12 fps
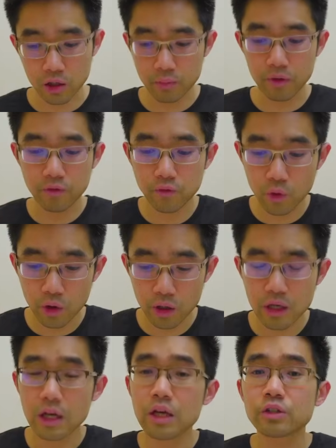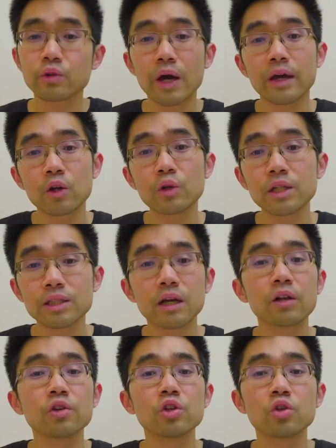before, so I can only
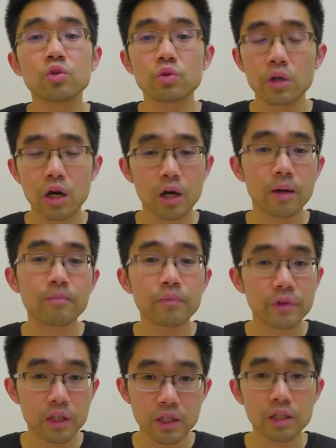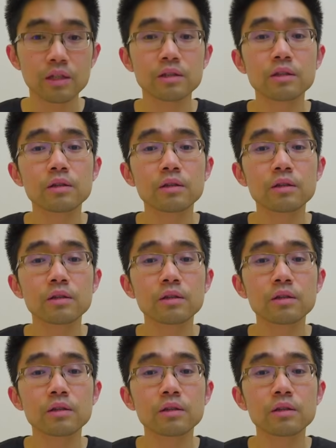tell you the